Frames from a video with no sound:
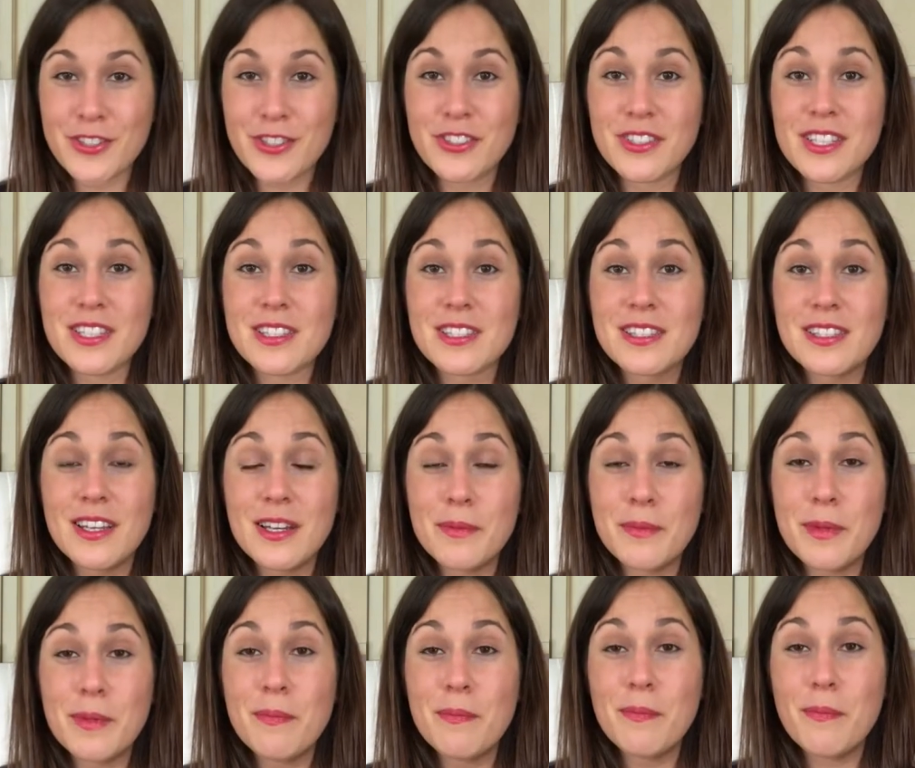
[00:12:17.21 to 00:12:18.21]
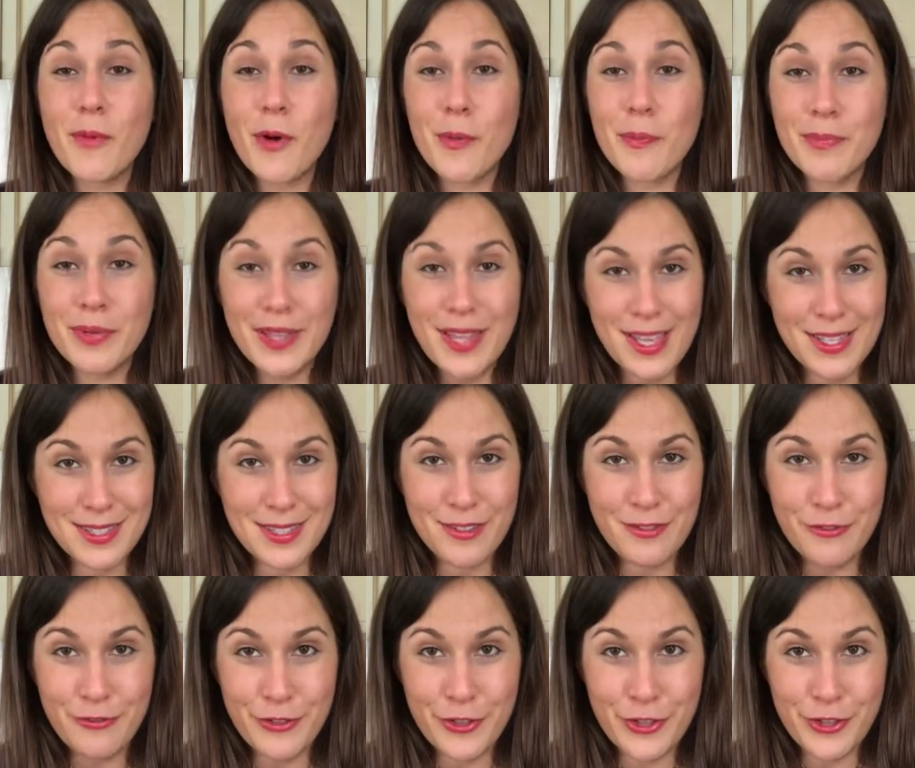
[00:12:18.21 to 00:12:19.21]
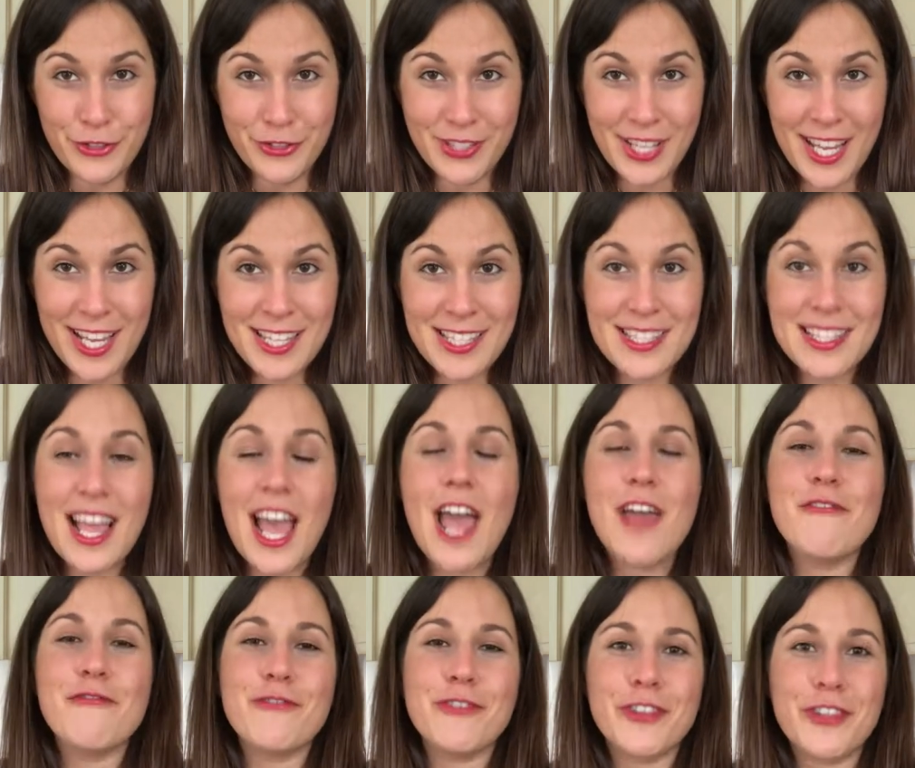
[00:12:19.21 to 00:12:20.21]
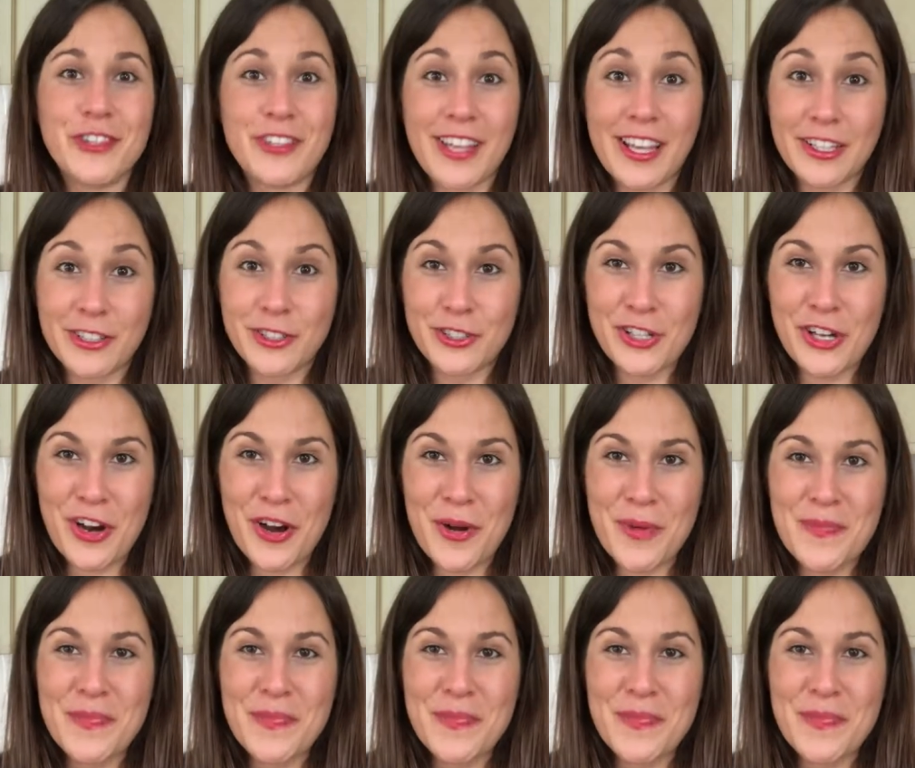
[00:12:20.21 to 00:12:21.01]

So this is gonna be more pleasant for your taste and for the texture.